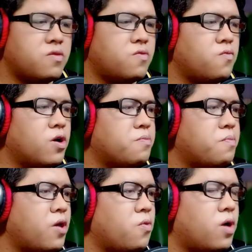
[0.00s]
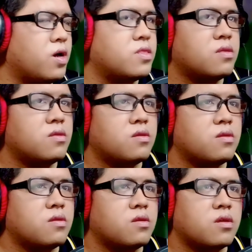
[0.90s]
one by one
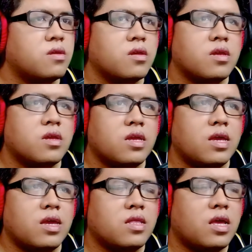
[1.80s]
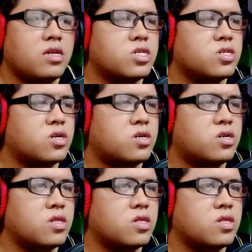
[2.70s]
in a certain